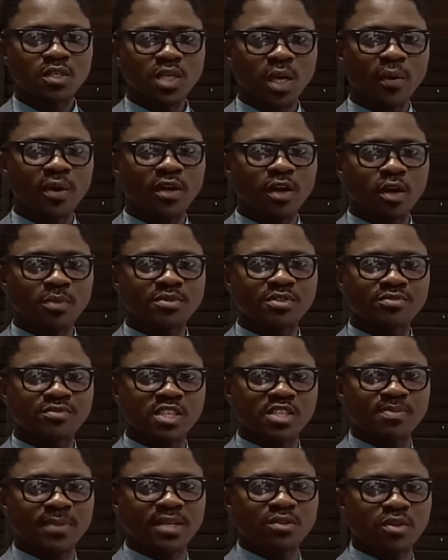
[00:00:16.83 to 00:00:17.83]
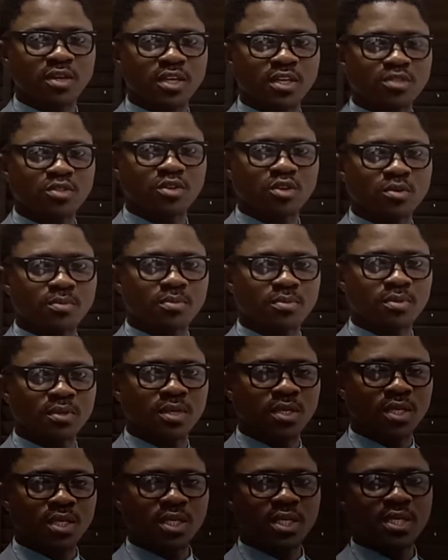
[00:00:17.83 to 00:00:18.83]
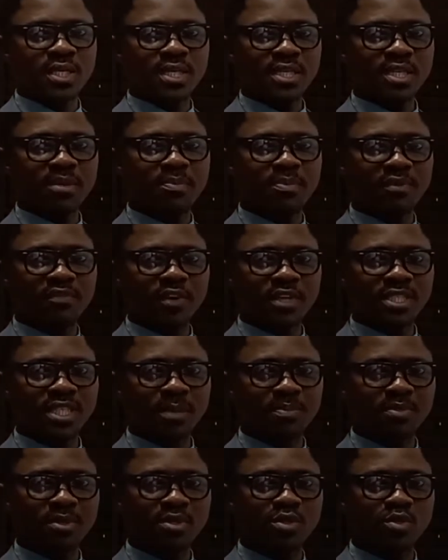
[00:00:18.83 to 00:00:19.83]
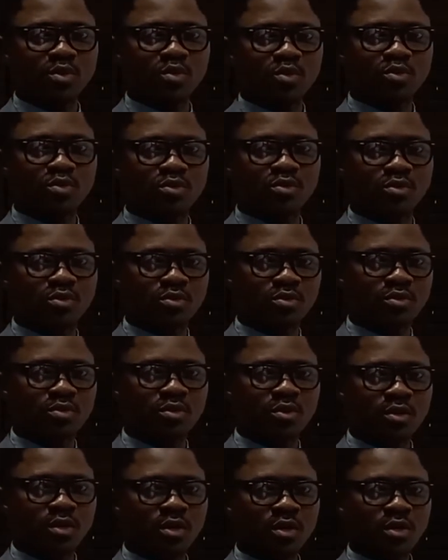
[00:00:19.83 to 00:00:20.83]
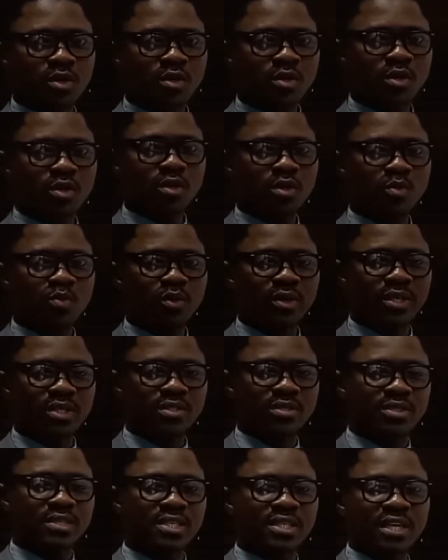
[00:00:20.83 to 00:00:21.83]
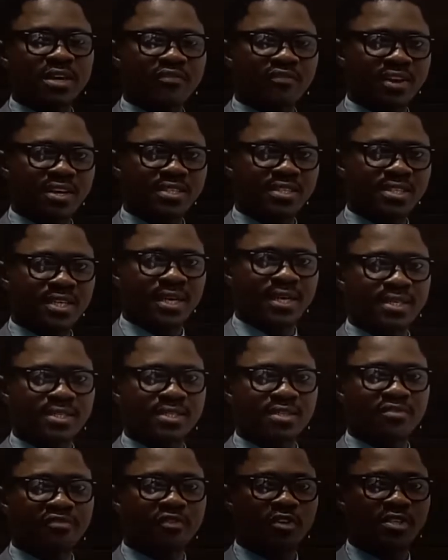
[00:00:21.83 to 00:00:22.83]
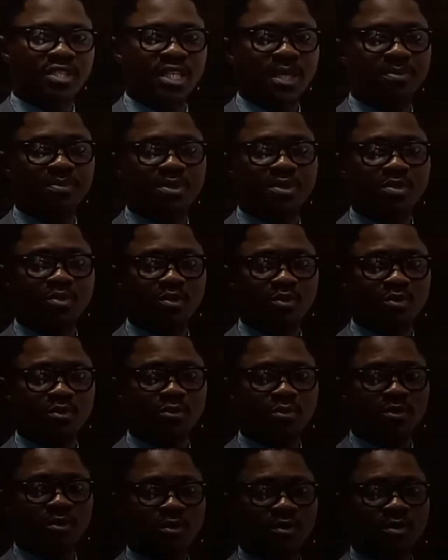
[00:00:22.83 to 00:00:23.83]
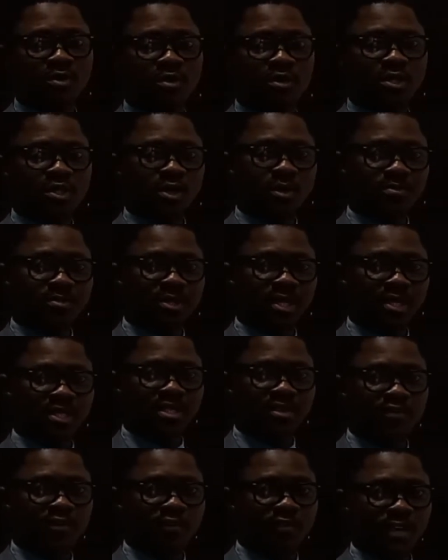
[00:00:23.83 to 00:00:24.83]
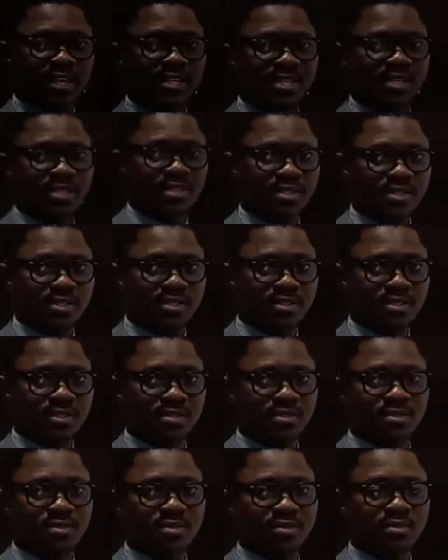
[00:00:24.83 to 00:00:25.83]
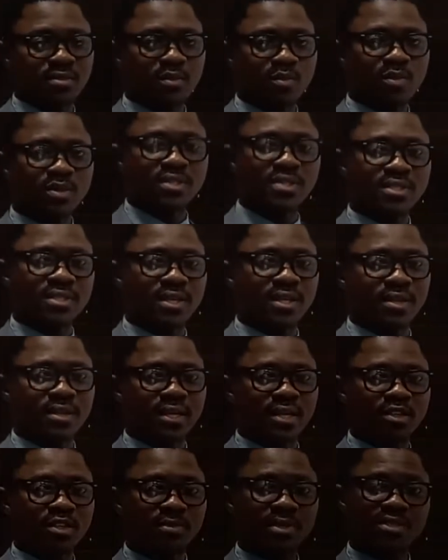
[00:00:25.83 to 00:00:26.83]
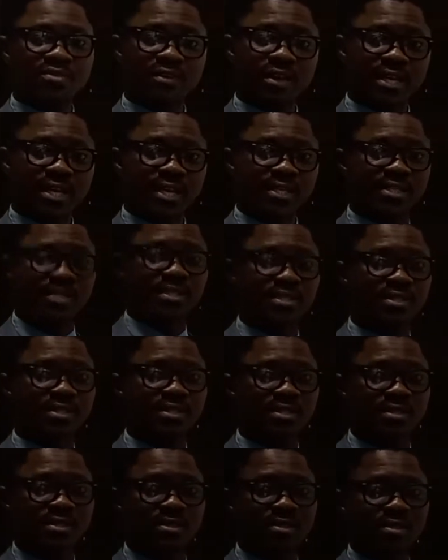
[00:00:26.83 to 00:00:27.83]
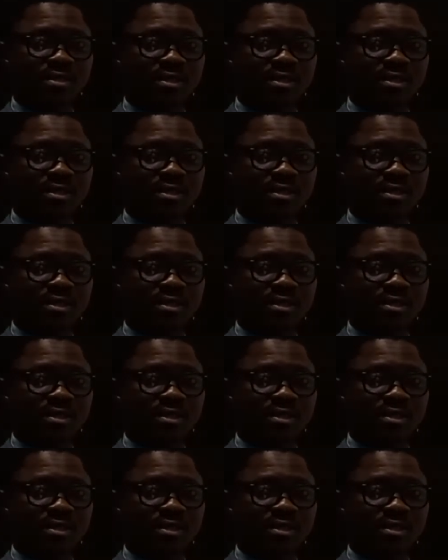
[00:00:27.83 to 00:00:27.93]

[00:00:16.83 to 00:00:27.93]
Welcome to Graceman Knowledge of. The previous episodes, we did emphasize in the first episode the objective of IAS 16. We said that the objective of IAS 16